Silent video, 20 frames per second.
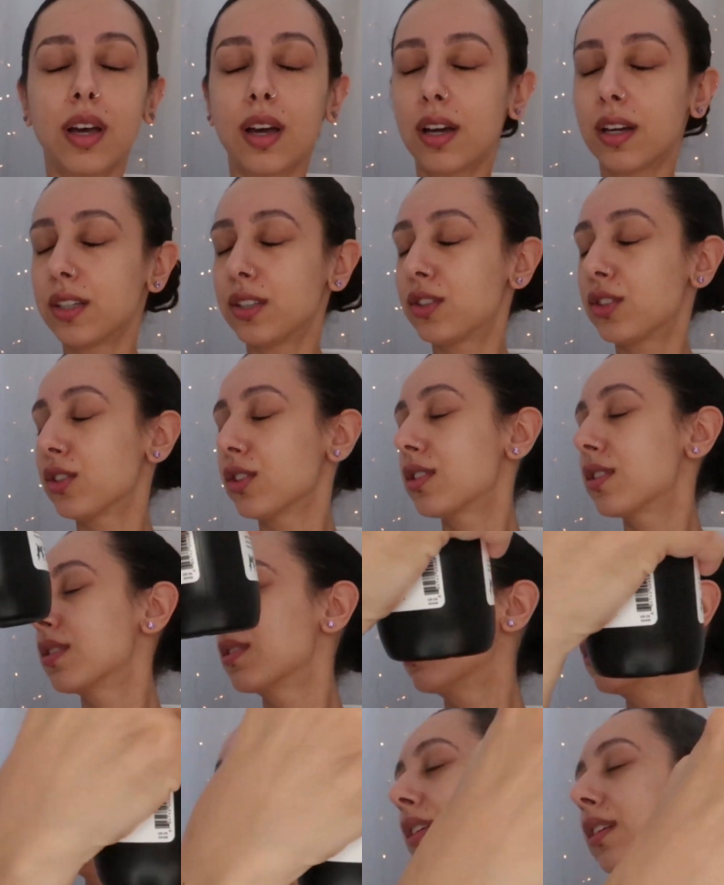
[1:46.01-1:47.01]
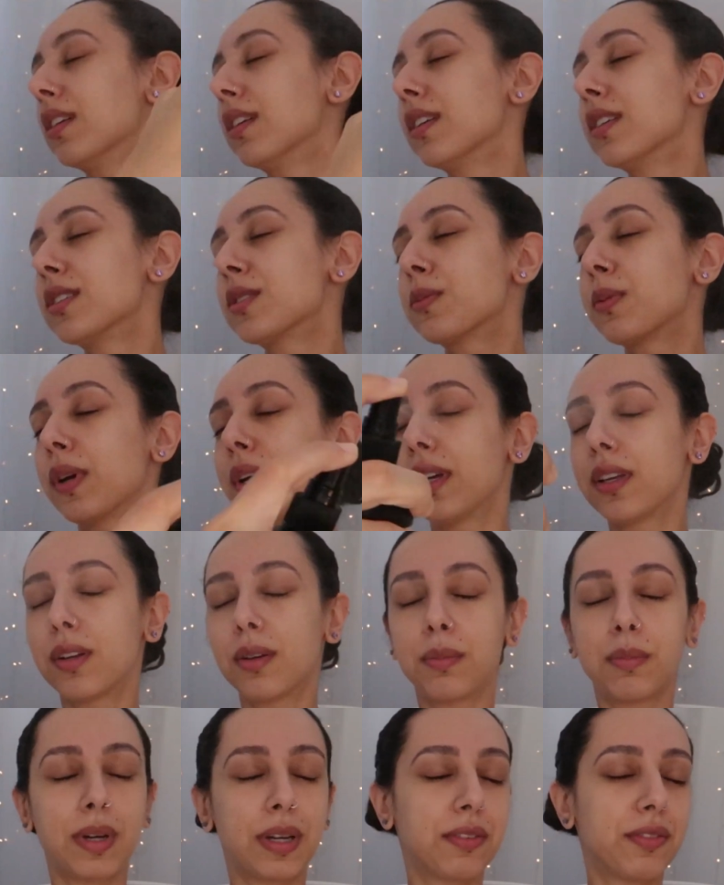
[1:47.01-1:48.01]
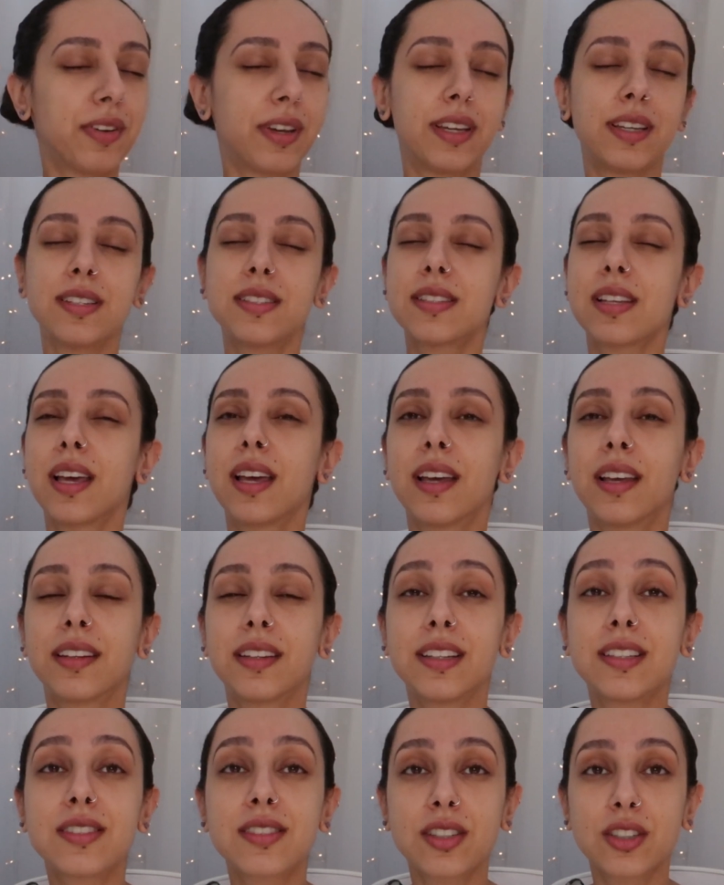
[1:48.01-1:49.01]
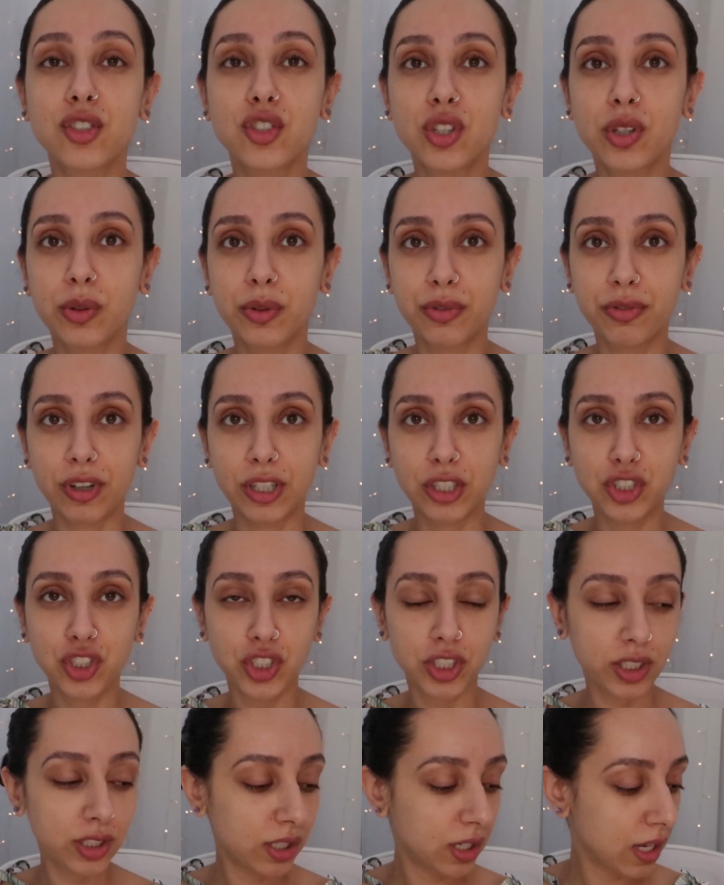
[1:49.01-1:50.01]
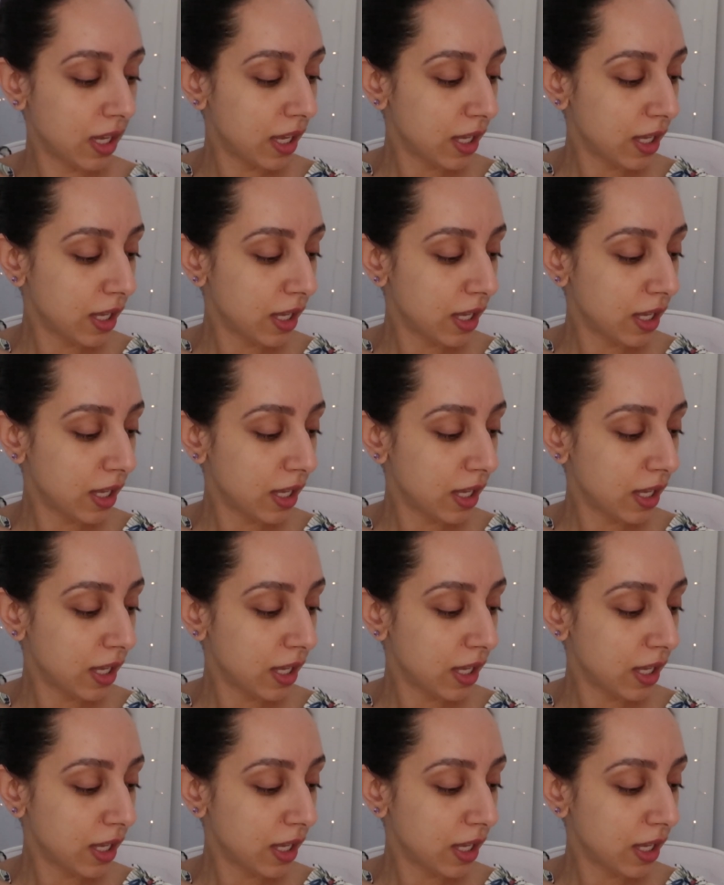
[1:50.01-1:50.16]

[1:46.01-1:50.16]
I just spray it on my face and it's such a refresher.